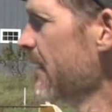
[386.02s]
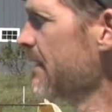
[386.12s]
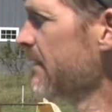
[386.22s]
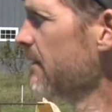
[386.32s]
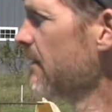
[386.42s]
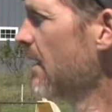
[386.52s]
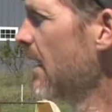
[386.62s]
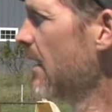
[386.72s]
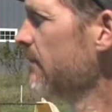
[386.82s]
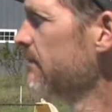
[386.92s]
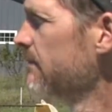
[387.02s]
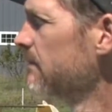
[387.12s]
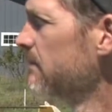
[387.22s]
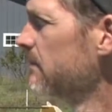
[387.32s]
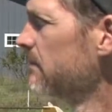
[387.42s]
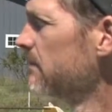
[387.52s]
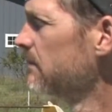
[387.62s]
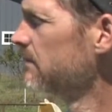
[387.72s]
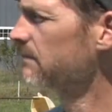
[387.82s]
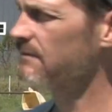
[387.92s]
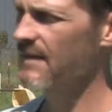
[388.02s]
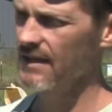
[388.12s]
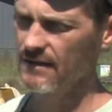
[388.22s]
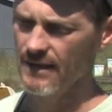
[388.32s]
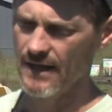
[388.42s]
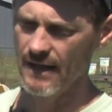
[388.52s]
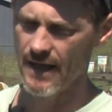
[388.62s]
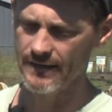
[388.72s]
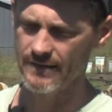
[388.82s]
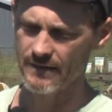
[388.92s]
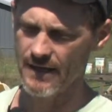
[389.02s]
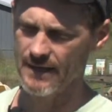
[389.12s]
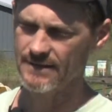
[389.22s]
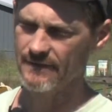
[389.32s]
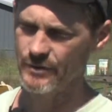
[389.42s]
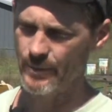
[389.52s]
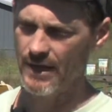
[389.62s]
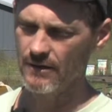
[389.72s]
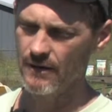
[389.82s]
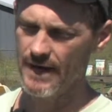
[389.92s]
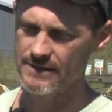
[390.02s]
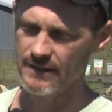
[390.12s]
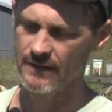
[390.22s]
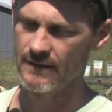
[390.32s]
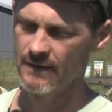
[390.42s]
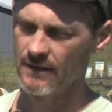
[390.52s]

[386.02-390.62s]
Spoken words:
reason that I like the concept of bale grazing.